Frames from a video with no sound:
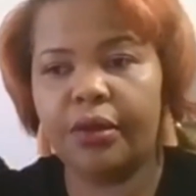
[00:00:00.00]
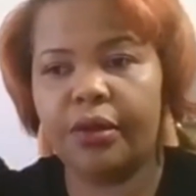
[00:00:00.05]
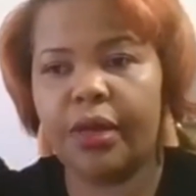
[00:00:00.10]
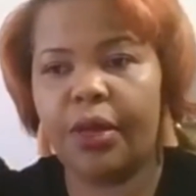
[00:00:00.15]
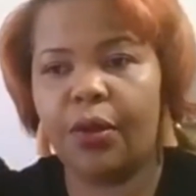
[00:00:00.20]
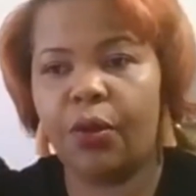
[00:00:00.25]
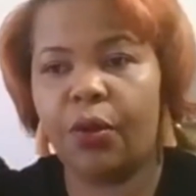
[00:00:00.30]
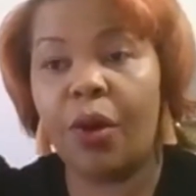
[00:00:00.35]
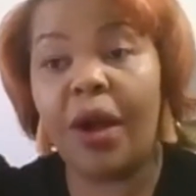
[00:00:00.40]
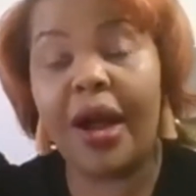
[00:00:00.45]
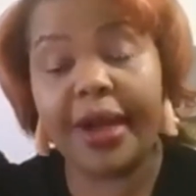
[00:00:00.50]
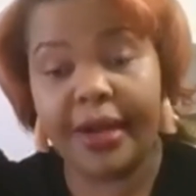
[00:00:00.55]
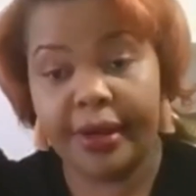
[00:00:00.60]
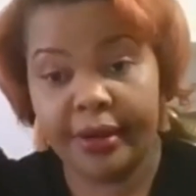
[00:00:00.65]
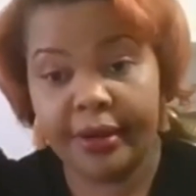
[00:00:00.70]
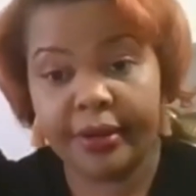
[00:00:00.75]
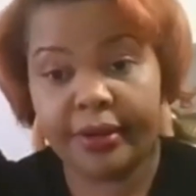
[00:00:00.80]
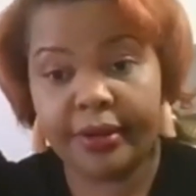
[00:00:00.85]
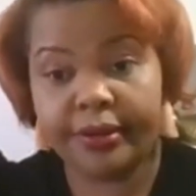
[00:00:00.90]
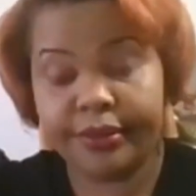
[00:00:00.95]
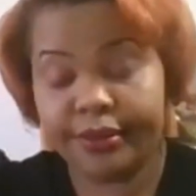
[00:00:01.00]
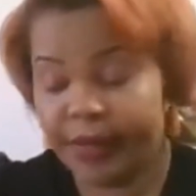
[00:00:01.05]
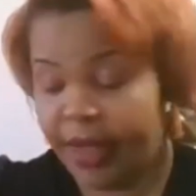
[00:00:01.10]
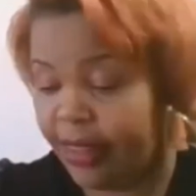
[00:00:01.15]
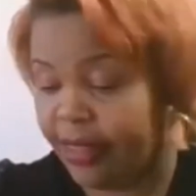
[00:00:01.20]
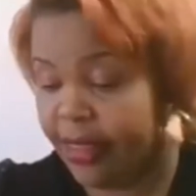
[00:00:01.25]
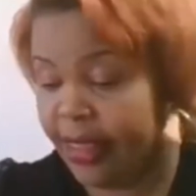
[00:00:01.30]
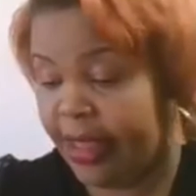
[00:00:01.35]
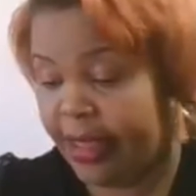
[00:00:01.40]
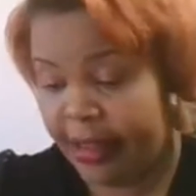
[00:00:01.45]
one, I
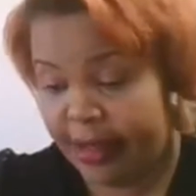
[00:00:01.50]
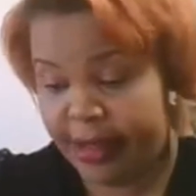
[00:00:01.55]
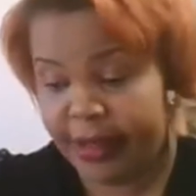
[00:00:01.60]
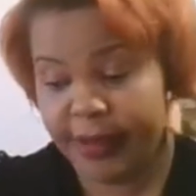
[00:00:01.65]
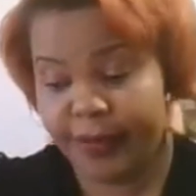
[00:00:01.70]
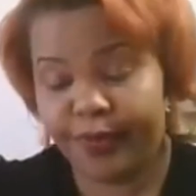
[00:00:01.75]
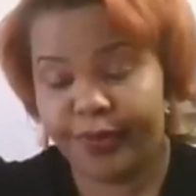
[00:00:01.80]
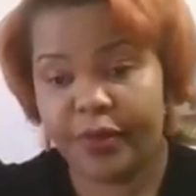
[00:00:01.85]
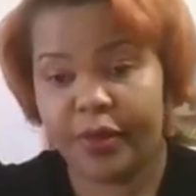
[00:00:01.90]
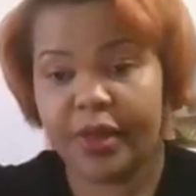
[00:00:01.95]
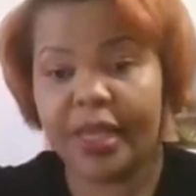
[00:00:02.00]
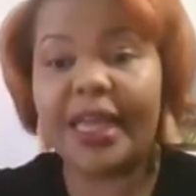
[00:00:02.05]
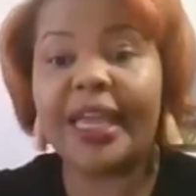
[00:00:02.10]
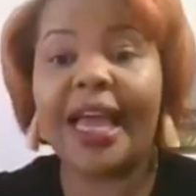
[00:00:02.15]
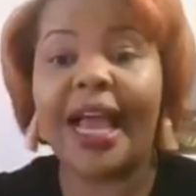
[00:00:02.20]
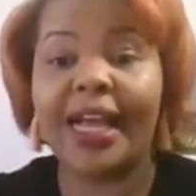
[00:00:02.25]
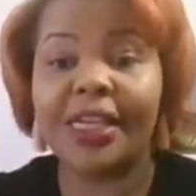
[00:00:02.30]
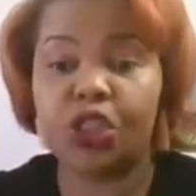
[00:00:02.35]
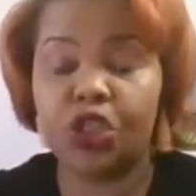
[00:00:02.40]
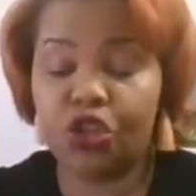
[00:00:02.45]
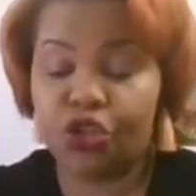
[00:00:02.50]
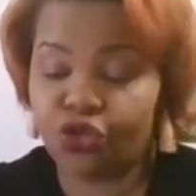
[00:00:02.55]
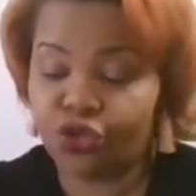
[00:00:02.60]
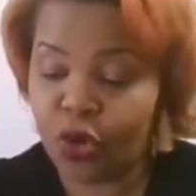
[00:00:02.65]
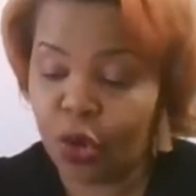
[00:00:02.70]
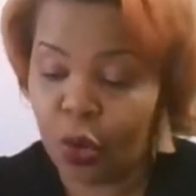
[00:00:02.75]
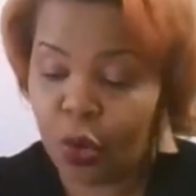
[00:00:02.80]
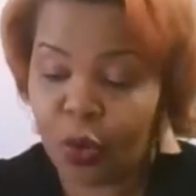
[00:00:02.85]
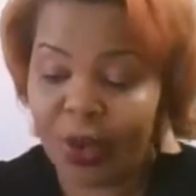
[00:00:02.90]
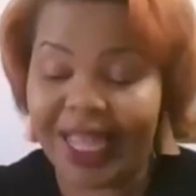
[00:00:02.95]
think,
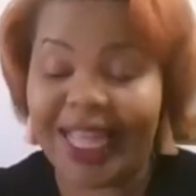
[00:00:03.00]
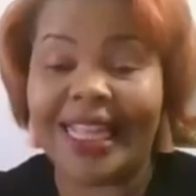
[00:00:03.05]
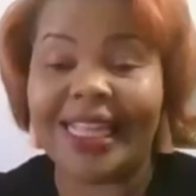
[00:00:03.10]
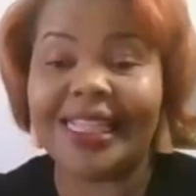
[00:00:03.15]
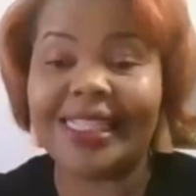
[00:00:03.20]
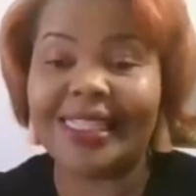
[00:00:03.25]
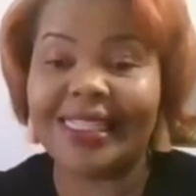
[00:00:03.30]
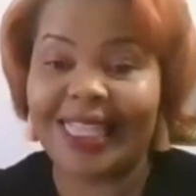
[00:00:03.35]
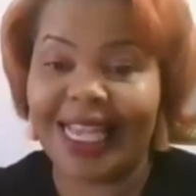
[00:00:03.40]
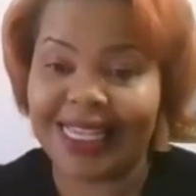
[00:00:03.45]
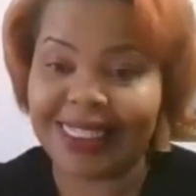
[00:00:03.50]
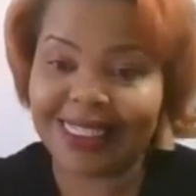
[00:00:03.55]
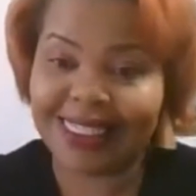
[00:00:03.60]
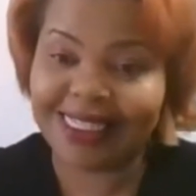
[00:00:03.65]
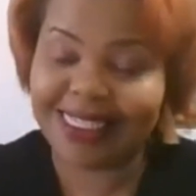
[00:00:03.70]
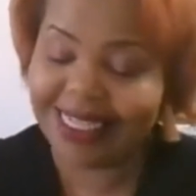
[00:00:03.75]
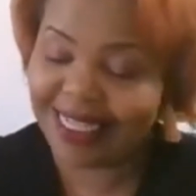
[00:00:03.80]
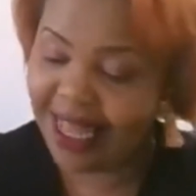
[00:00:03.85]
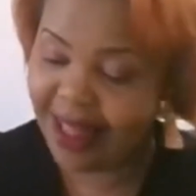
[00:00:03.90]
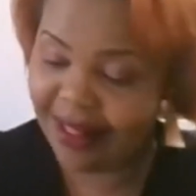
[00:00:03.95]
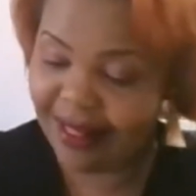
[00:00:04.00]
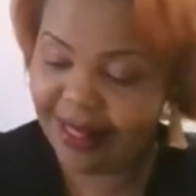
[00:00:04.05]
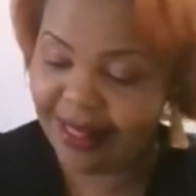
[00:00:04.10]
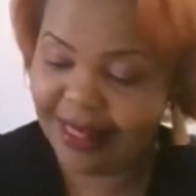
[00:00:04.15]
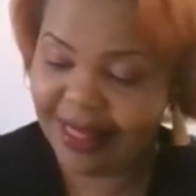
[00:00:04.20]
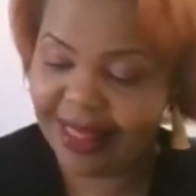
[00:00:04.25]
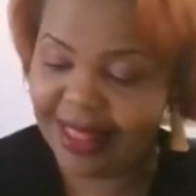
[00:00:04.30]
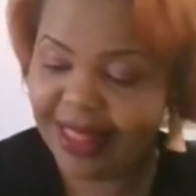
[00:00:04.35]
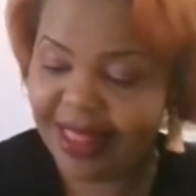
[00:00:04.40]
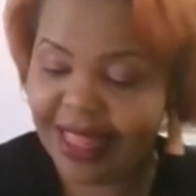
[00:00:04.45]
gastrointestinal
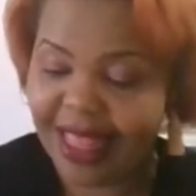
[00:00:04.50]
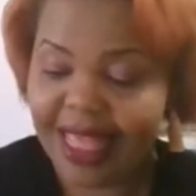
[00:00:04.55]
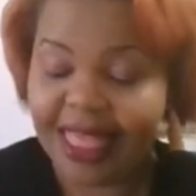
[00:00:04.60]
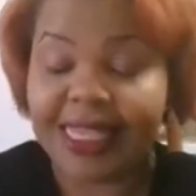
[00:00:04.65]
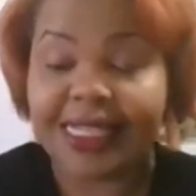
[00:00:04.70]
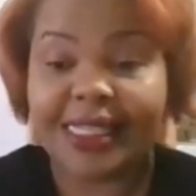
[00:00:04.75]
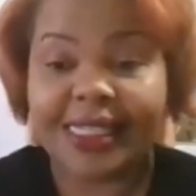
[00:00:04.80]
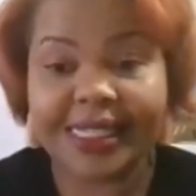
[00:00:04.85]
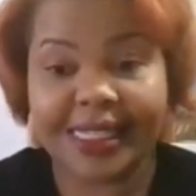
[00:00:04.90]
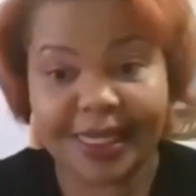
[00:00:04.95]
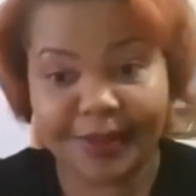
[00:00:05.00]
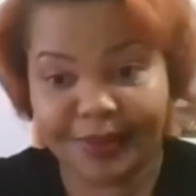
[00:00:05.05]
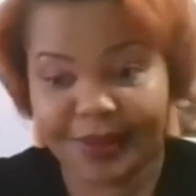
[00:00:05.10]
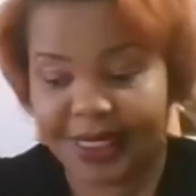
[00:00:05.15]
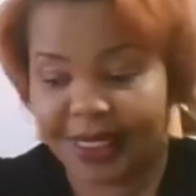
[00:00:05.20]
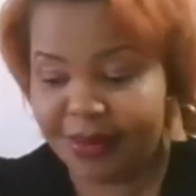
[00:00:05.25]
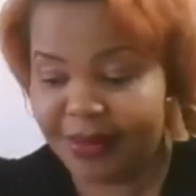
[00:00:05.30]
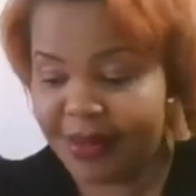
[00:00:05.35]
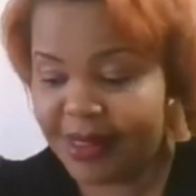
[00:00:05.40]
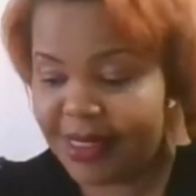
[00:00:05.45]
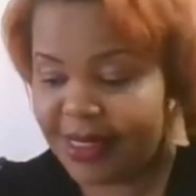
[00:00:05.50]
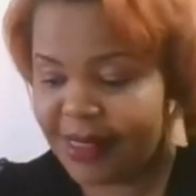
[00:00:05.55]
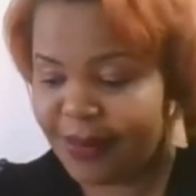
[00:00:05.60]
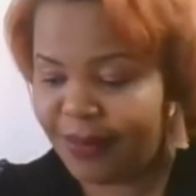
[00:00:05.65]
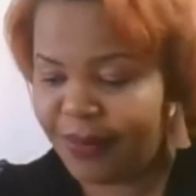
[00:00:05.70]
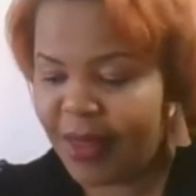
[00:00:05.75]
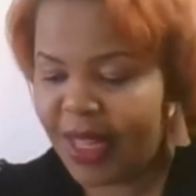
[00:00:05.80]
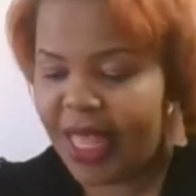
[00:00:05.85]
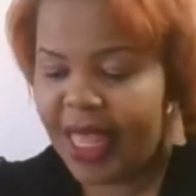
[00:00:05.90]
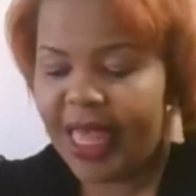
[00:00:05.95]
symptoms.
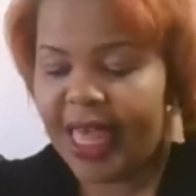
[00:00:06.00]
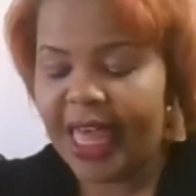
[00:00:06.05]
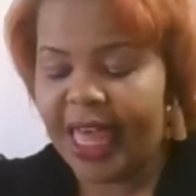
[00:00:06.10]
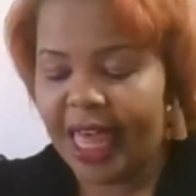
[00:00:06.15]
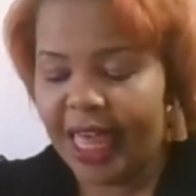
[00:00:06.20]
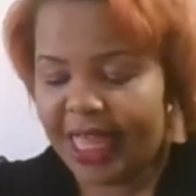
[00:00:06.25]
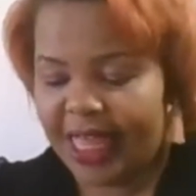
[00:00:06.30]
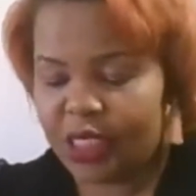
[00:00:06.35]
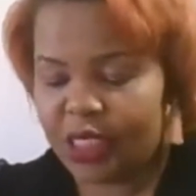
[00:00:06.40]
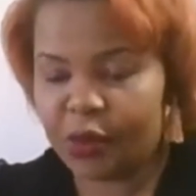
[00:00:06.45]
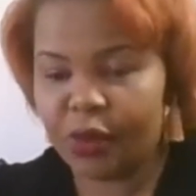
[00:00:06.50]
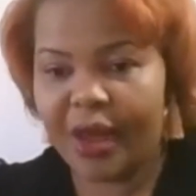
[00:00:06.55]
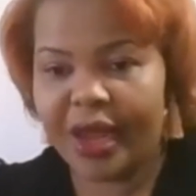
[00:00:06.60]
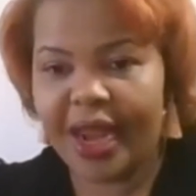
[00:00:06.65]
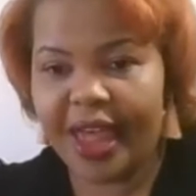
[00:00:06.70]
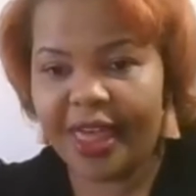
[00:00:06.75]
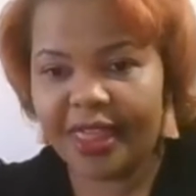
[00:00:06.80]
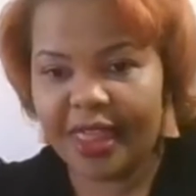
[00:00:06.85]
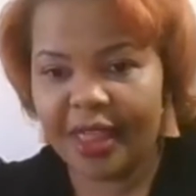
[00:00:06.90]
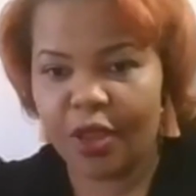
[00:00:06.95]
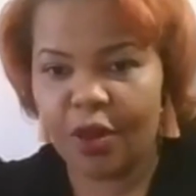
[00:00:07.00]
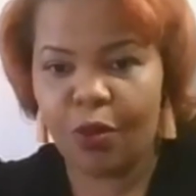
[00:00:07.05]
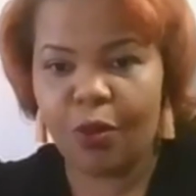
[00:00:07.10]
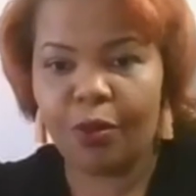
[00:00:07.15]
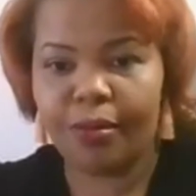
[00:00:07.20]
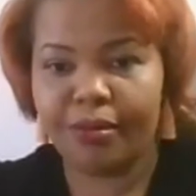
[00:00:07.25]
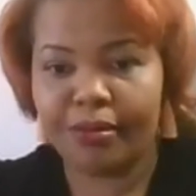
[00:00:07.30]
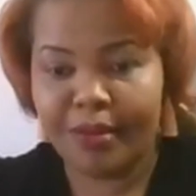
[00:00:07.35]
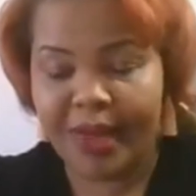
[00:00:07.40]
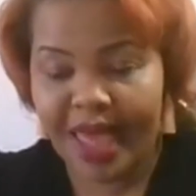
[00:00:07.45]
This one, I think you
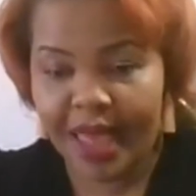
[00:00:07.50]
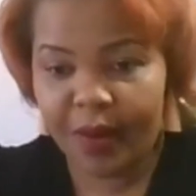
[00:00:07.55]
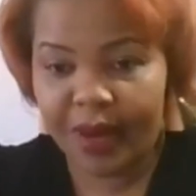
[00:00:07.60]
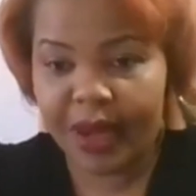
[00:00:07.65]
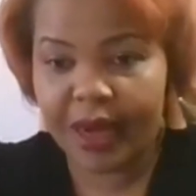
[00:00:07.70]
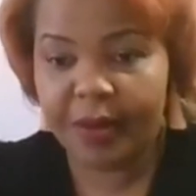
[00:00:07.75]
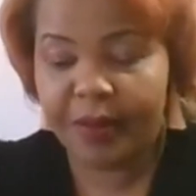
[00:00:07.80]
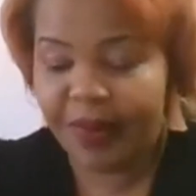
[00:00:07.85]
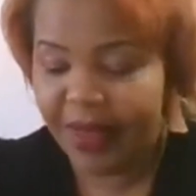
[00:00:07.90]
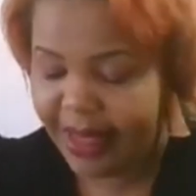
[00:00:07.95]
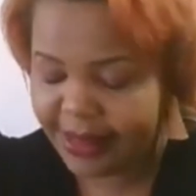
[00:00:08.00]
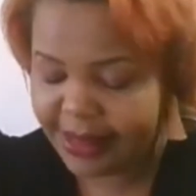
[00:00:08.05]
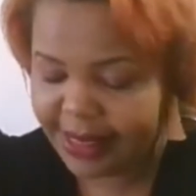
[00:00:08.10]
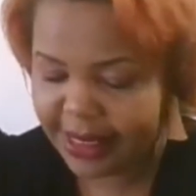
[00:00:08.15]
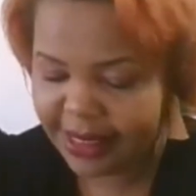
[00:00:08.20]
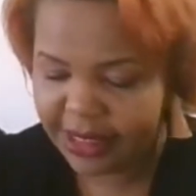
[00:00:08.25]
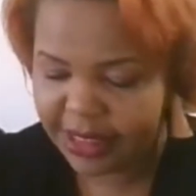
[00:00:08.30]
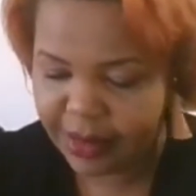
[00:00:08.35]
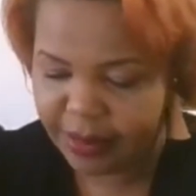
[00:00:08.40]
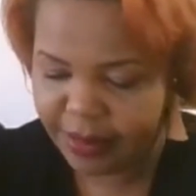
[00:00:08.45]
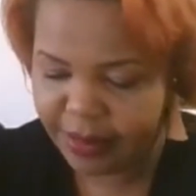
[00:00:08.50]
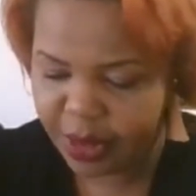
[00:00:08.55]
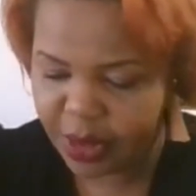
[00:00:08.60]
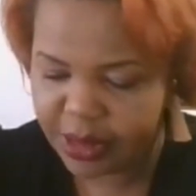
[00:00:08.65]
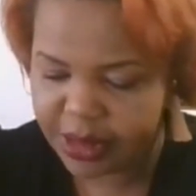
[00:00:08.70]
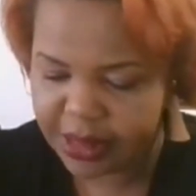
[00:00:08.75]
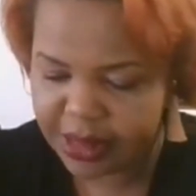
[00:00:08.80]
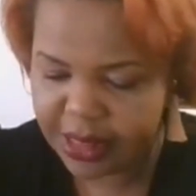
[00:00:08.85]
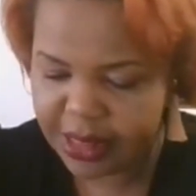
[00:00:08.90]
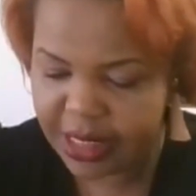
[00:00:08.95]
may want to pay attention
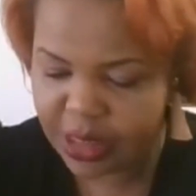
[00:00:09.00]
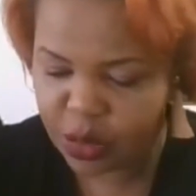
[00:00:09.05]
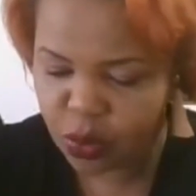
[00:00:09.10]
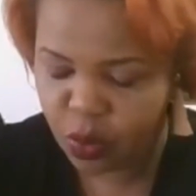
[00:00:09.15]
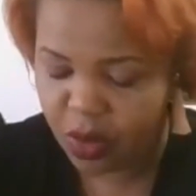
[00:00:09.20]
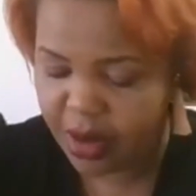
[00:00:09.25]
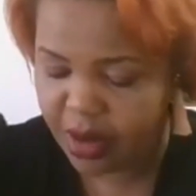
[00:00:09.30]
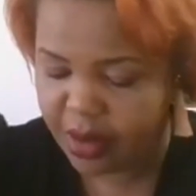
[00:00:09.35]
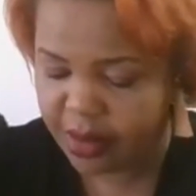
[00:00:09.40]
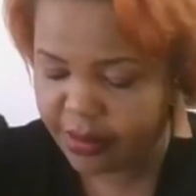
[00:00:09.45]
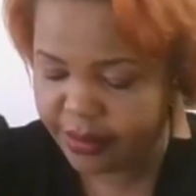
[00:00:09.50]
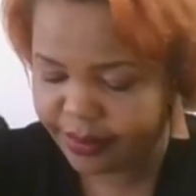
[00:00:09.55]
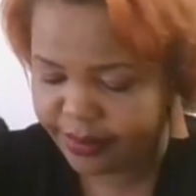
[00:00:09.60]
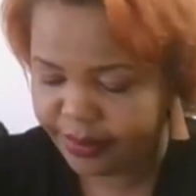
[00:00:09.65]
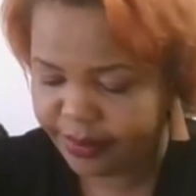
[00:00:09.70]
because this one